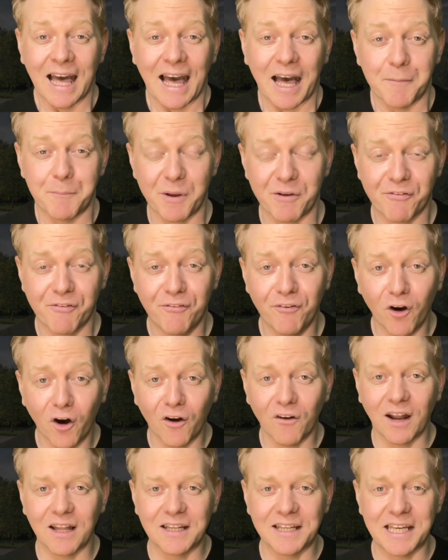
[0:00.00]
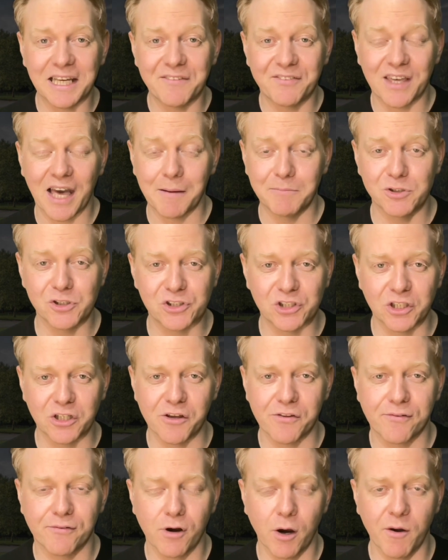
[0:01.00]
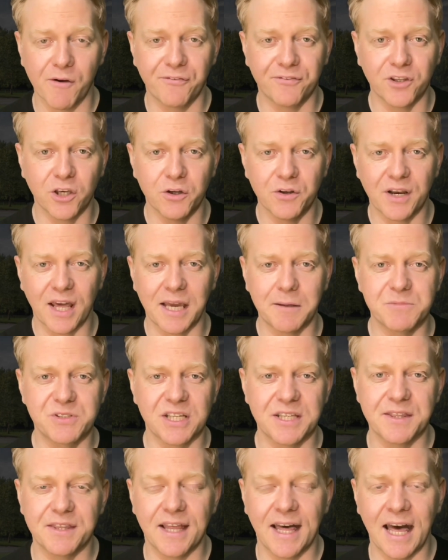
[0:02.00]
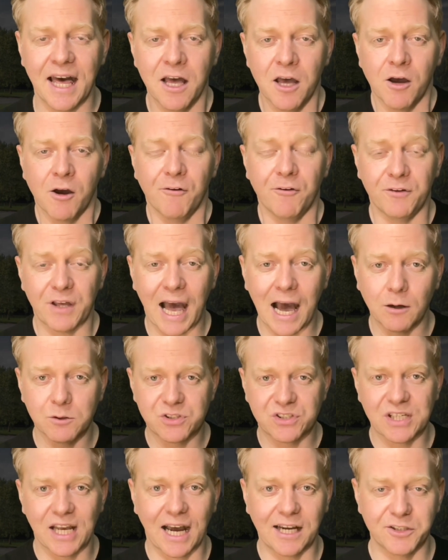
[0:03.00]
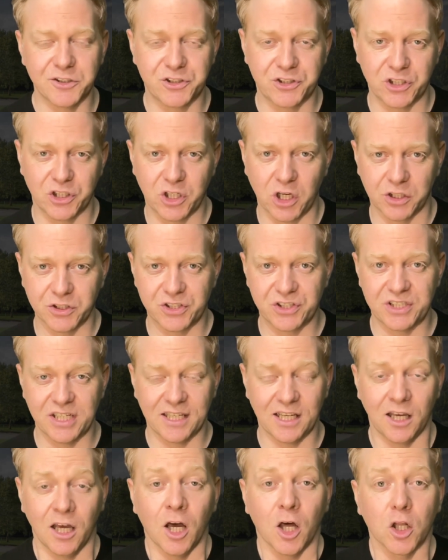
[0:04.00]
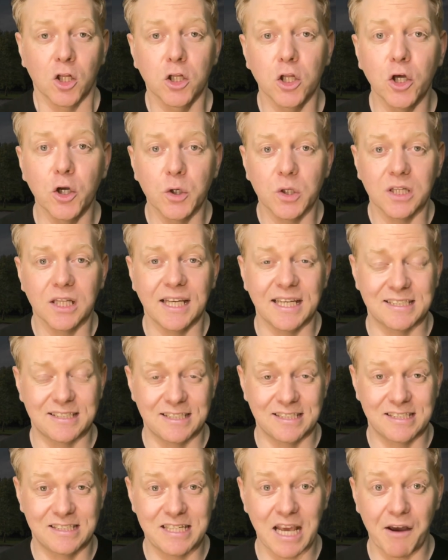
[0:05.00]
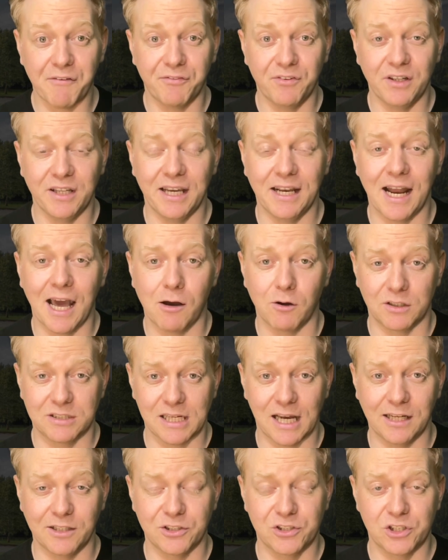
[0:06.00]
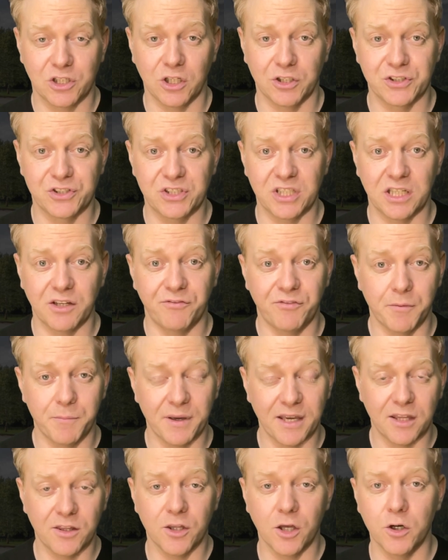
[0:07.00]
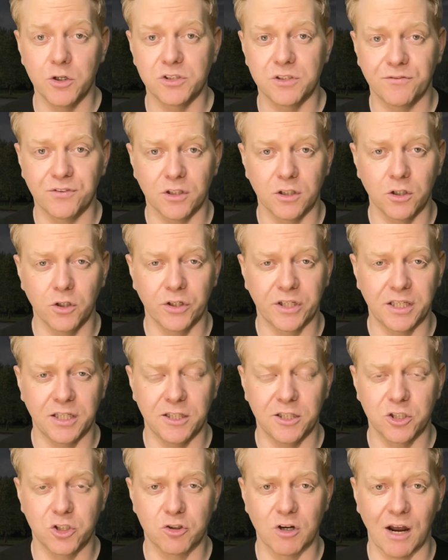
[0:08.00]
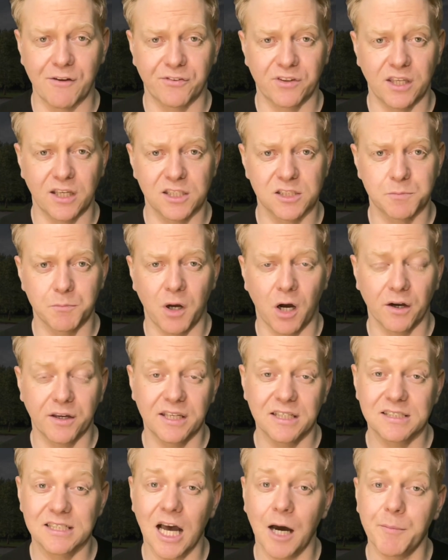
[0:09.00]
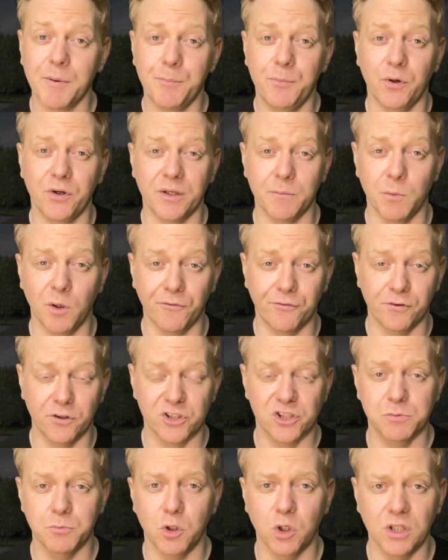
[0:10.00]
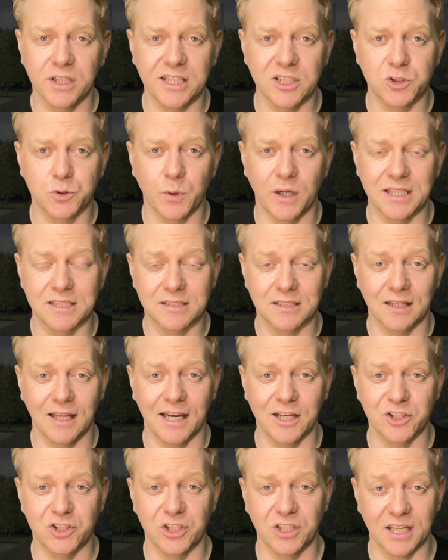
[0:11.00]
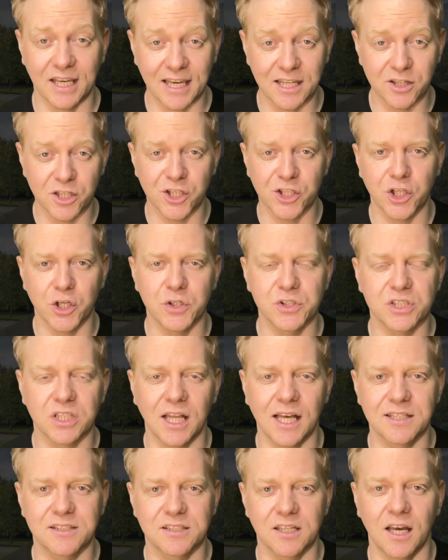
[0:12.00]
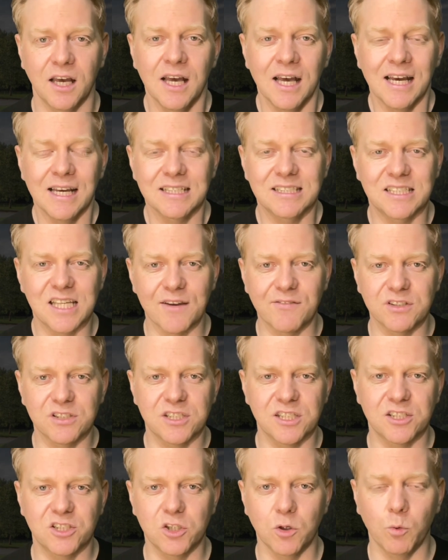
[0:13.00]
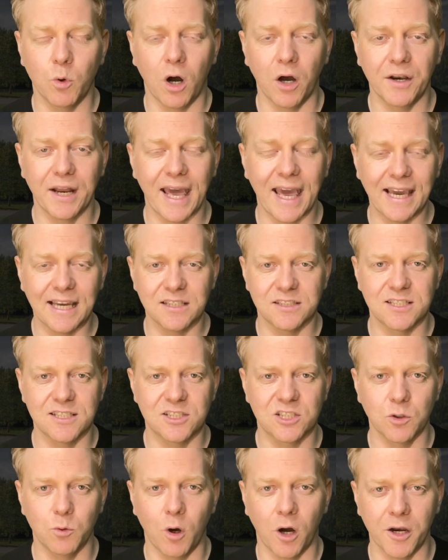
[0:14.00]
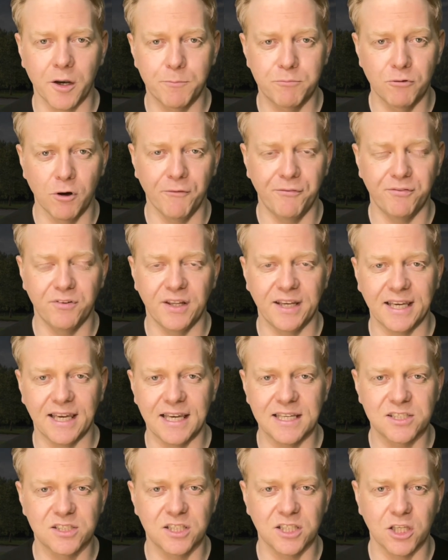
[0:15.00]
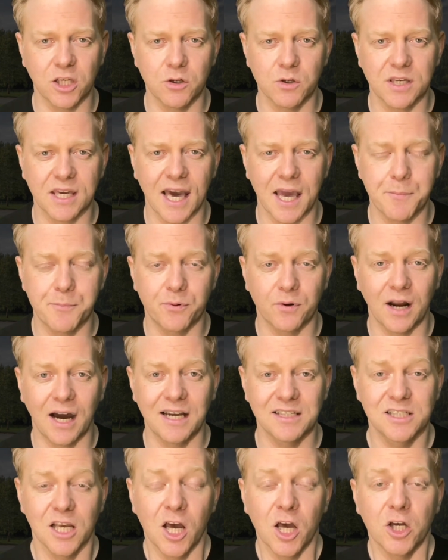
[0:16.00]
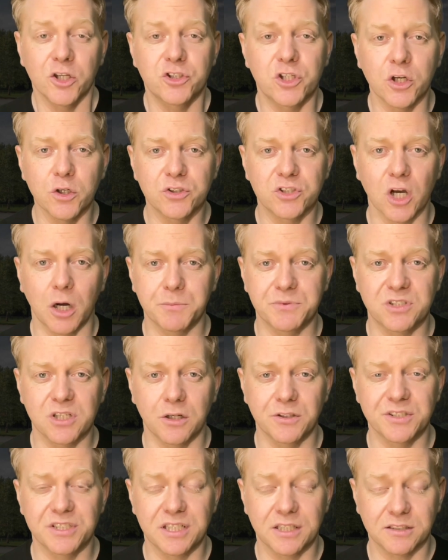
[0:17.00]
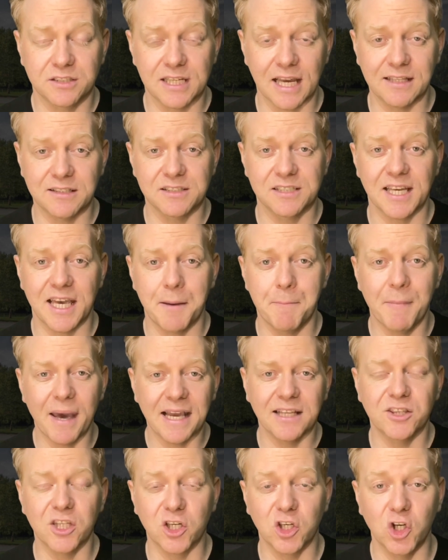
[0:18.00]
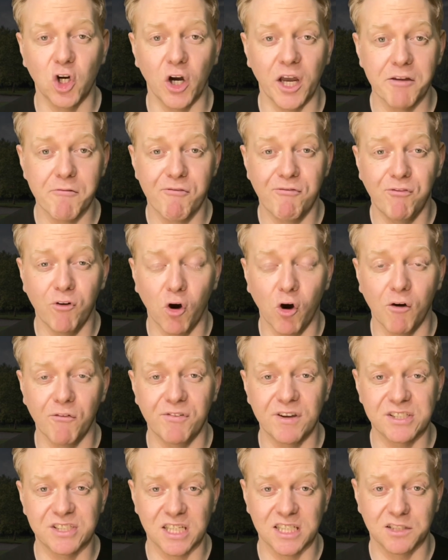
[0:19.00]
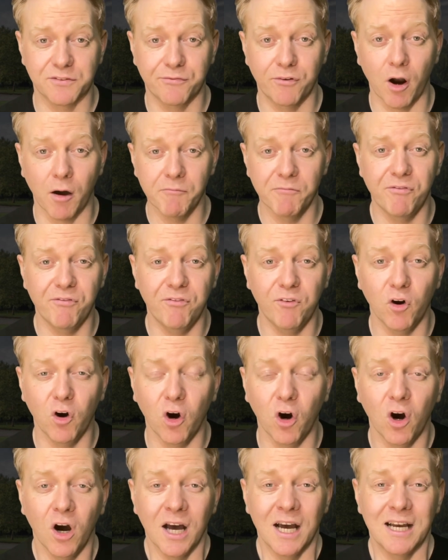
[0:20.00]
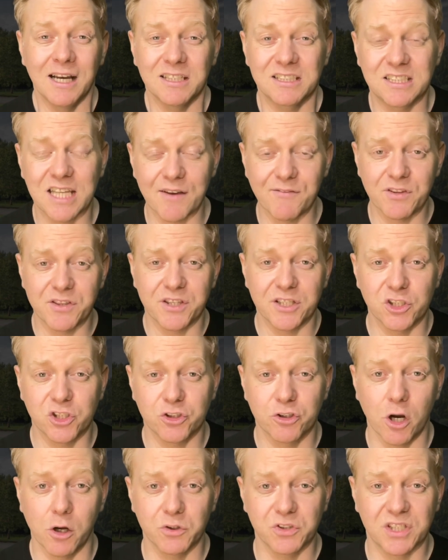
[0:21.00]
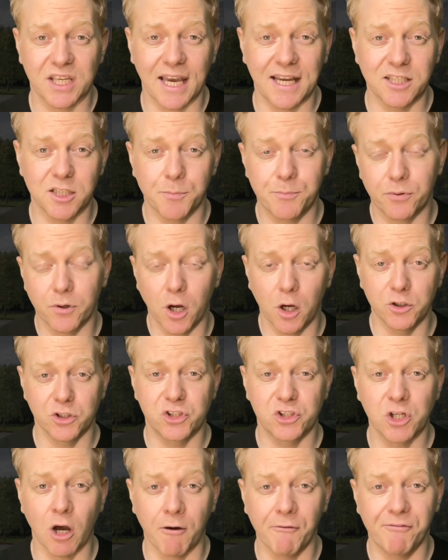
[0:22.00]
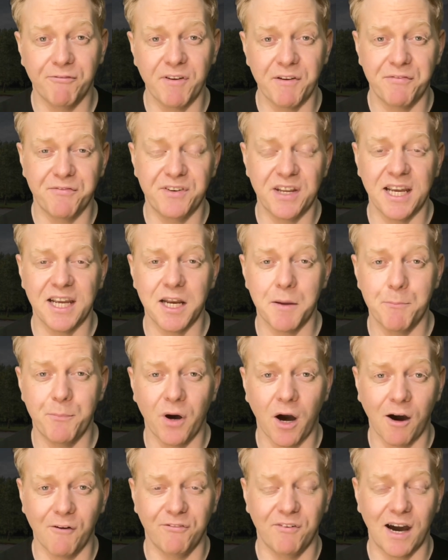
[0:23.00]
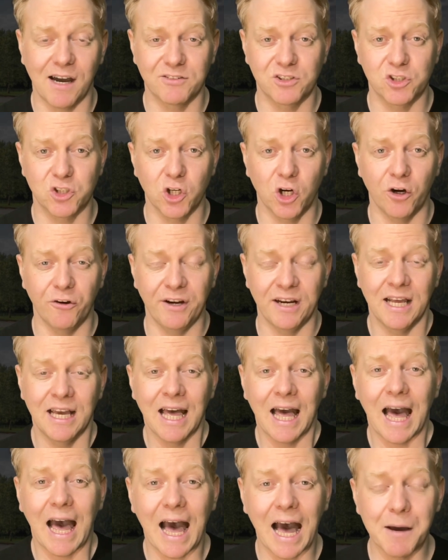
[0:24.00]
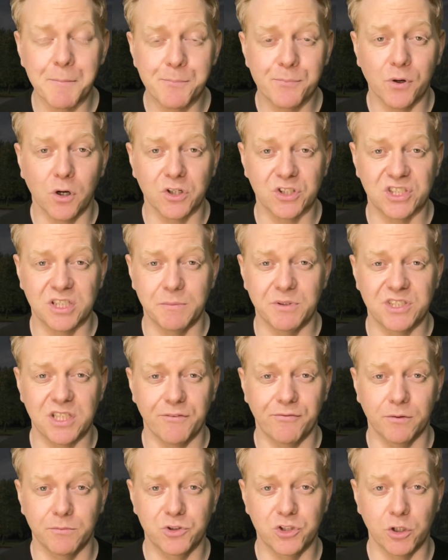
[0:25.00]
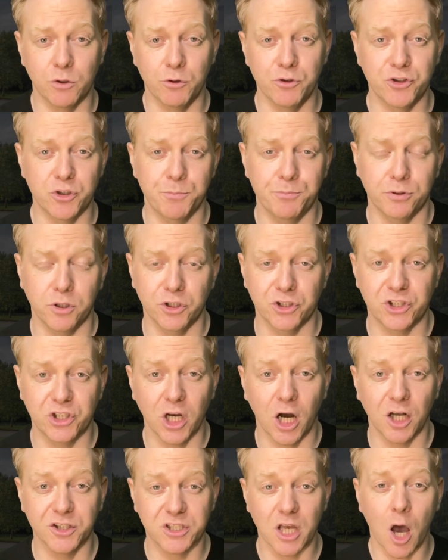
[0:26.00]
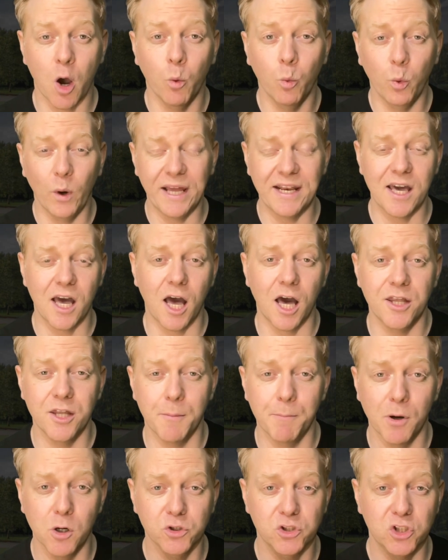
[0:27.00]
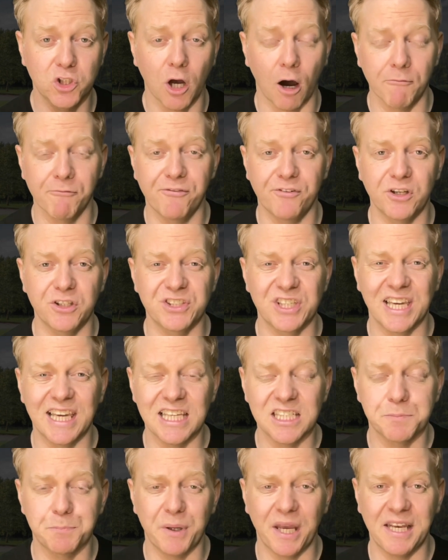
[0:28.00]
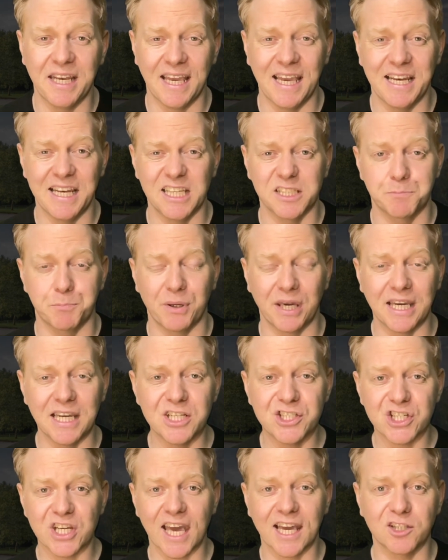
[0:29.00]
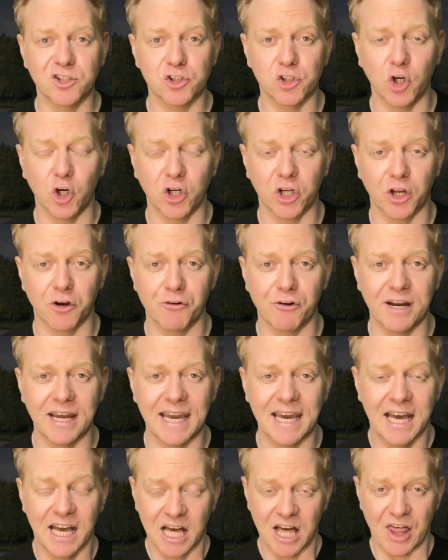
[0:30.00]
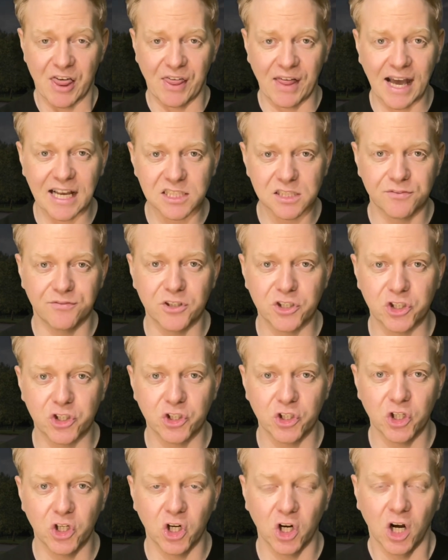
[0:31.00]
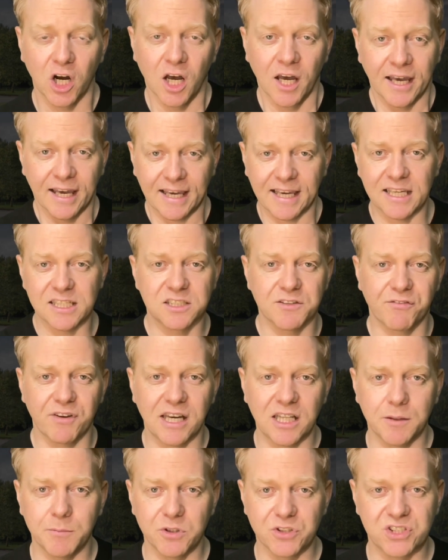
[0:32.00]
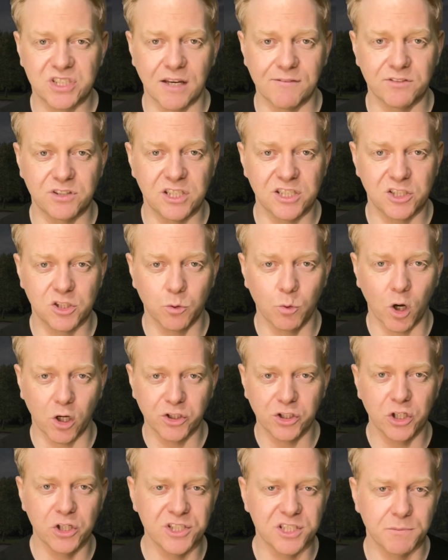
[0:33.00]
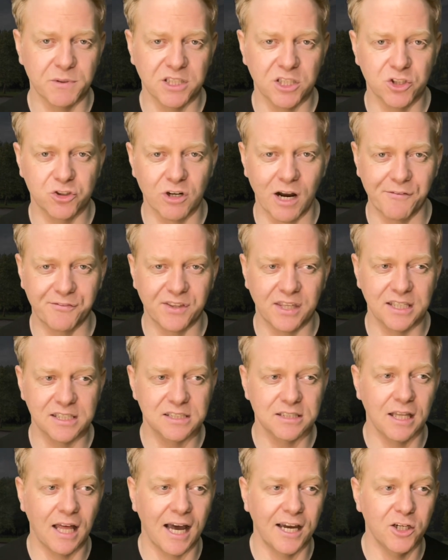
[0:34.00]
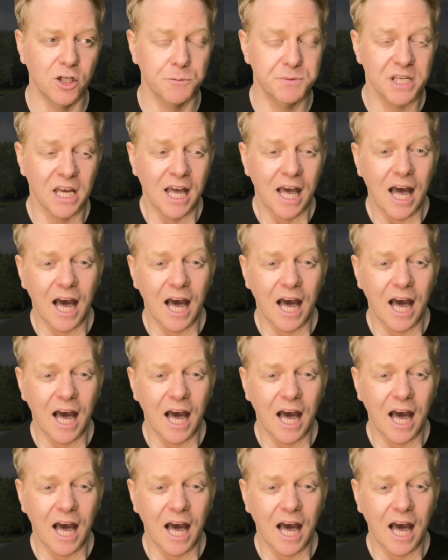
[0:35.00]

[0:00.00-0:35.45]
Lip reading: Before I leave you, I'm just going to throw a few names in there, outsiders to consider. Luke Liss is definitely an outsider to consider for me, and those of you looking in the Draftkings markets, I'll be putting him up for a small each-way selection in the newsletter. 70-1, 80-1 roughly is the UK price. 2 top 10s here. Made the cut in 4 visits from 4. 7th in strokes gained approach. Top 15 in par 5 scoring and proximity from 200 plus yards. A winner and the most confident he's been in his PGA Tour career, that's for sure. He's available 70-1. Use him in your Draftkings lineups.